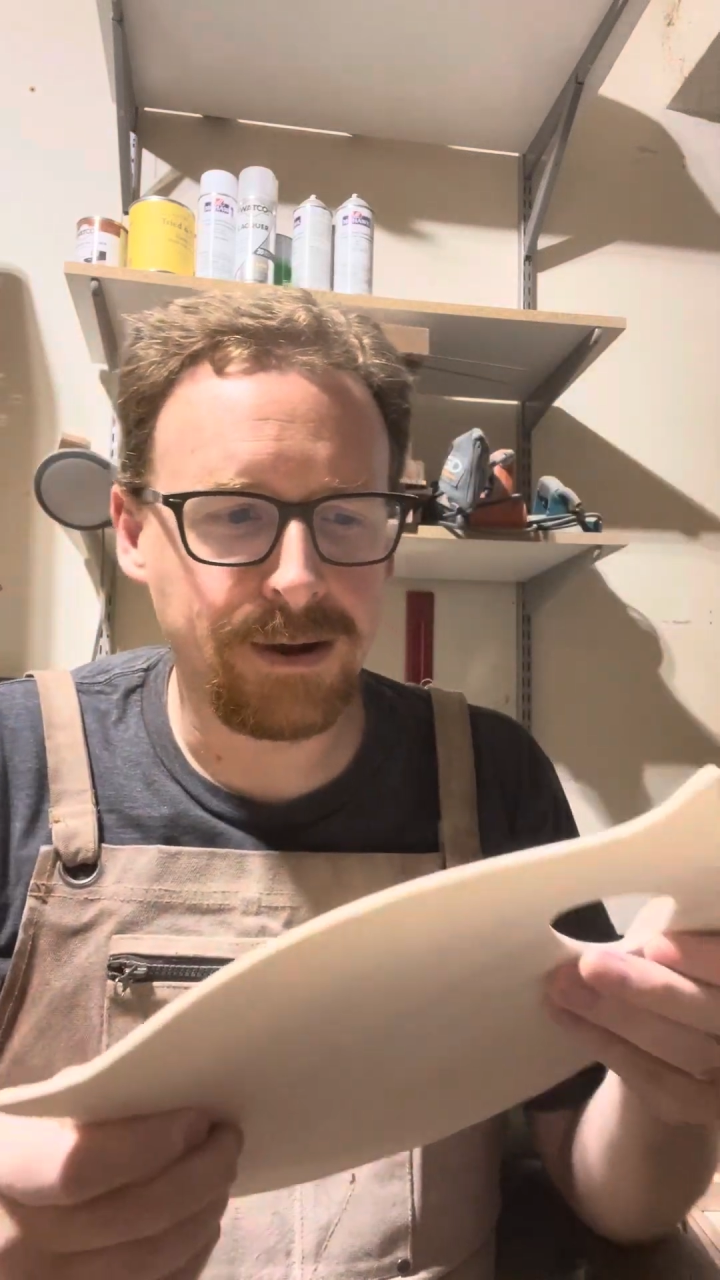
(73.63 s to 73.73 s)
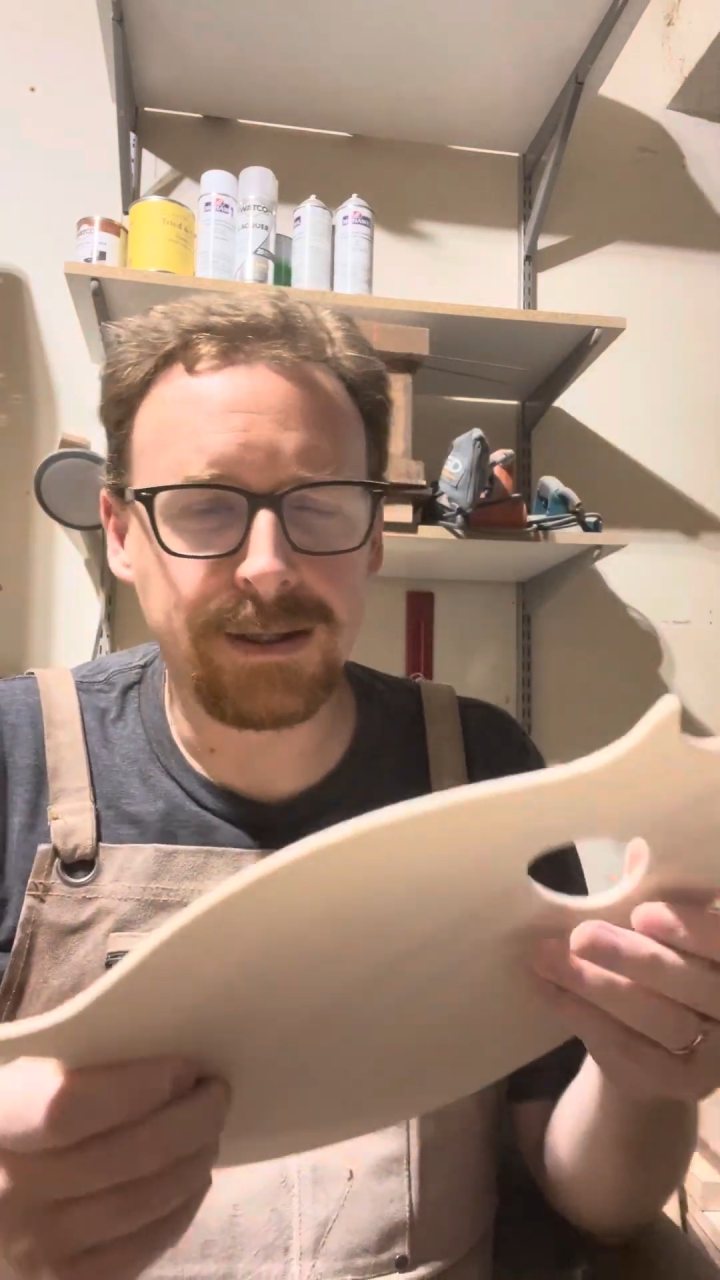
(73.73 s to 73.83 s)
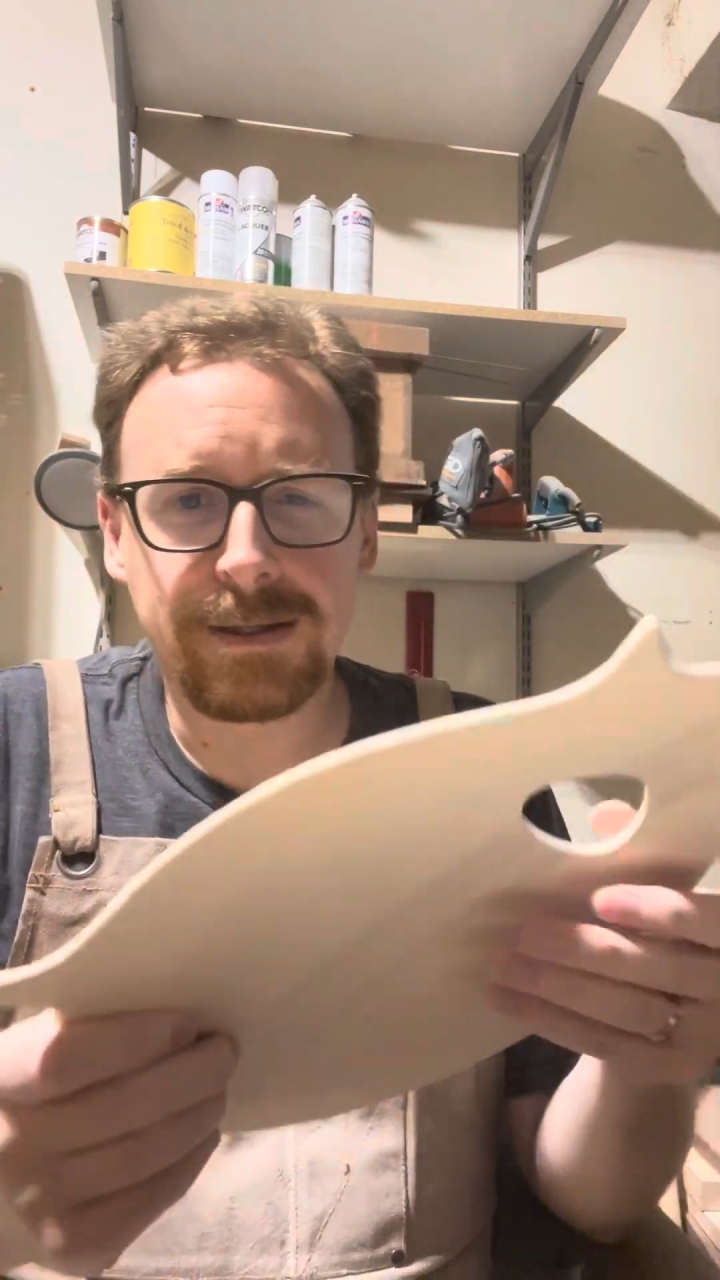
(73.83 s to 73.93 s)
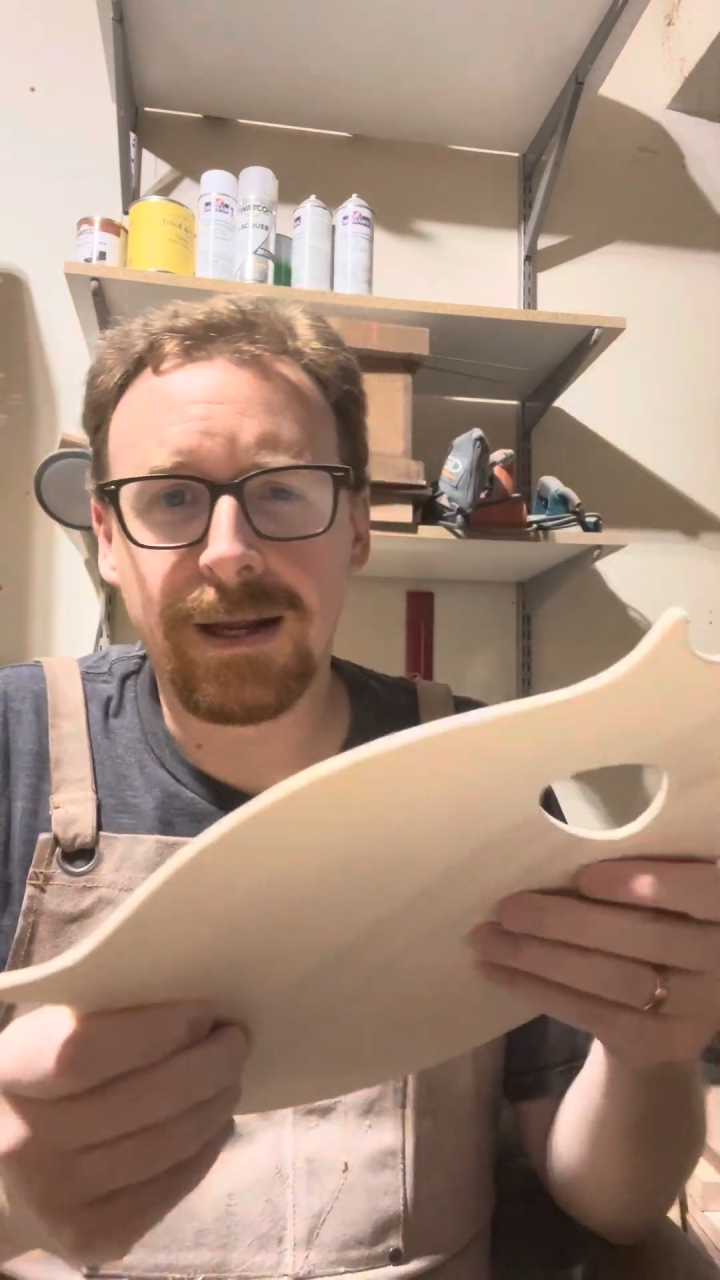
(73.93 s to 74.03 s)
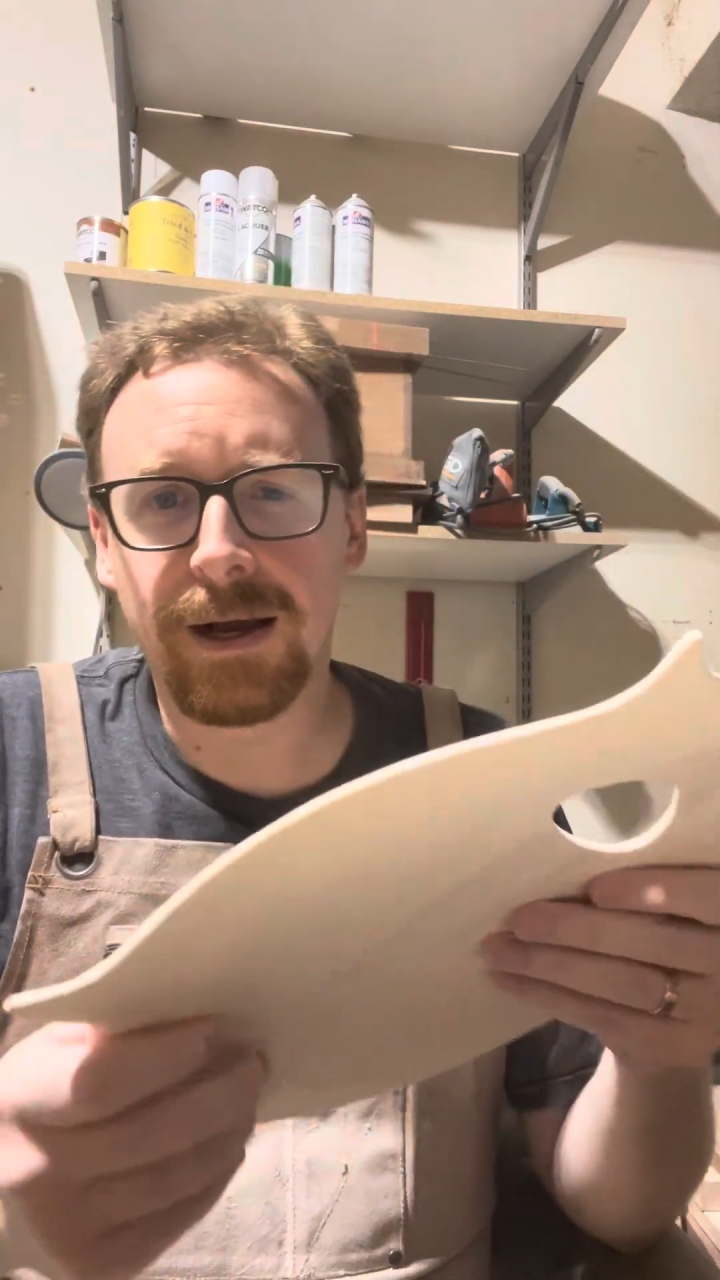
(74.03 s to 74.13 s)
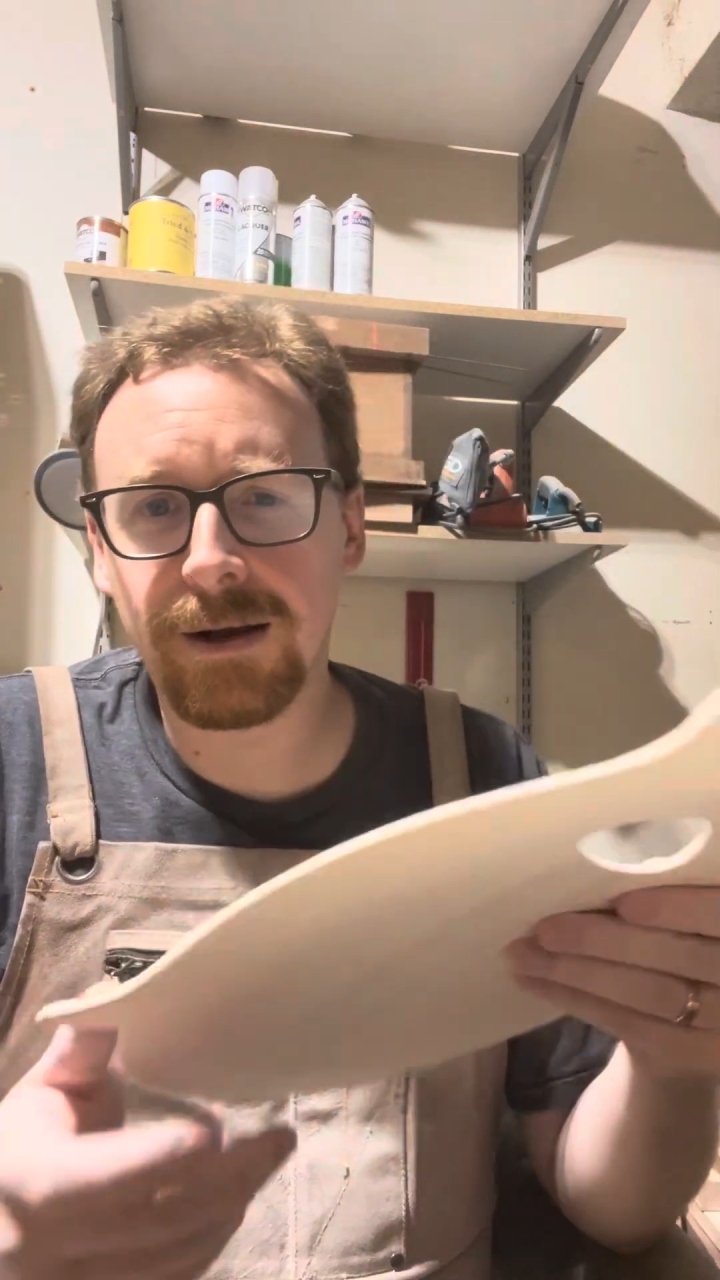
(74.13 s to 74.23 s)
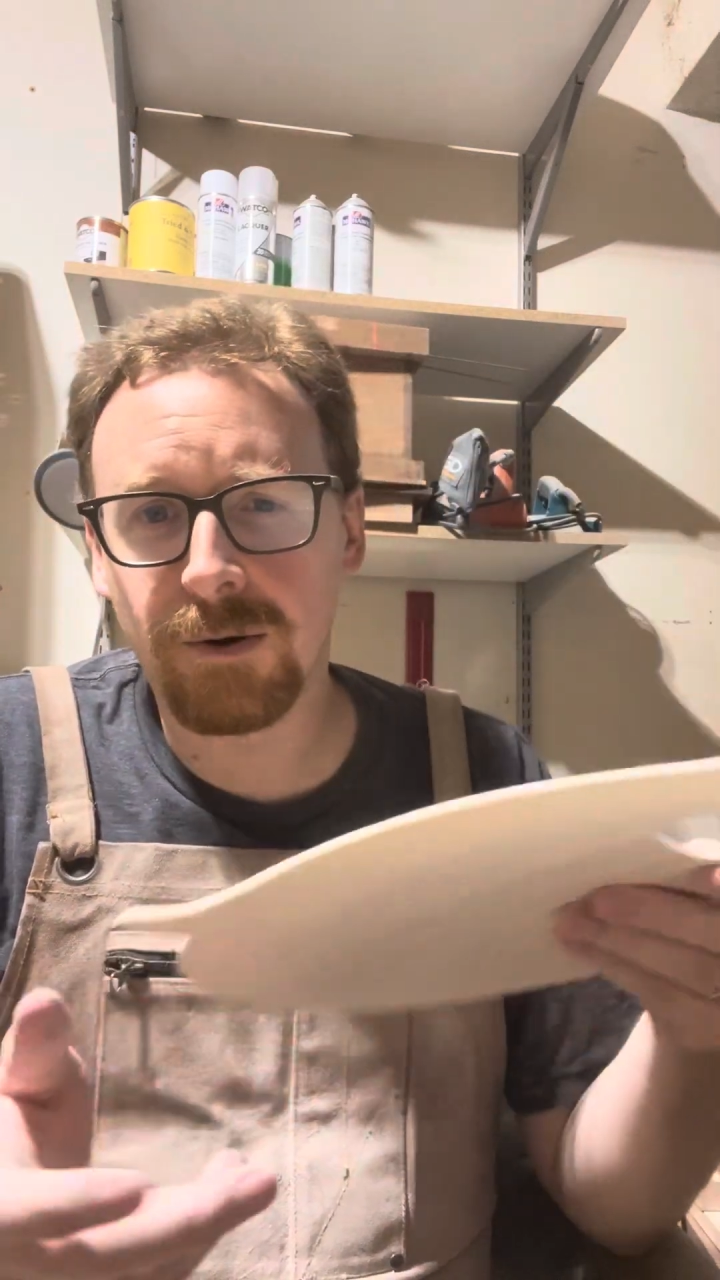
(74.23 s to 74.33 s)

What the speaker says: it's not